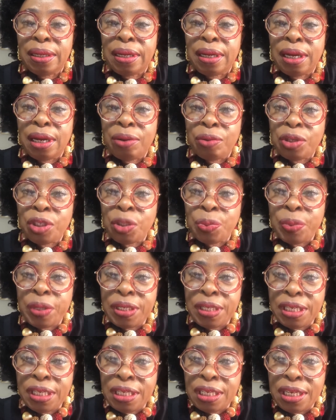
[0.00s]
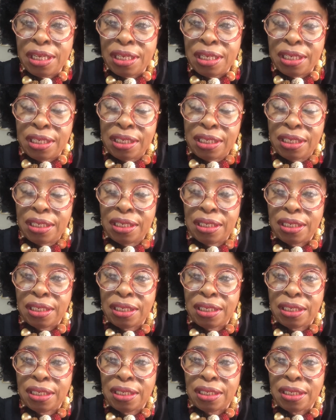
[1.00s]
I was meditating,
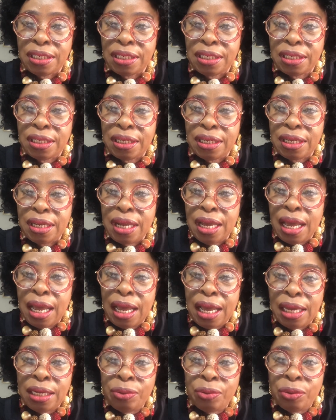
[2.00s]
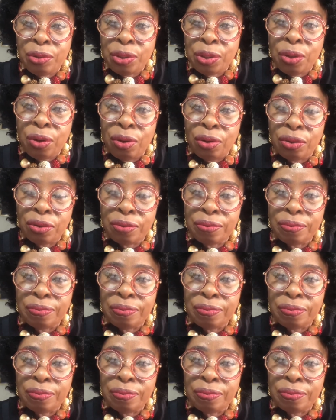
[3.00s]
and he was gone.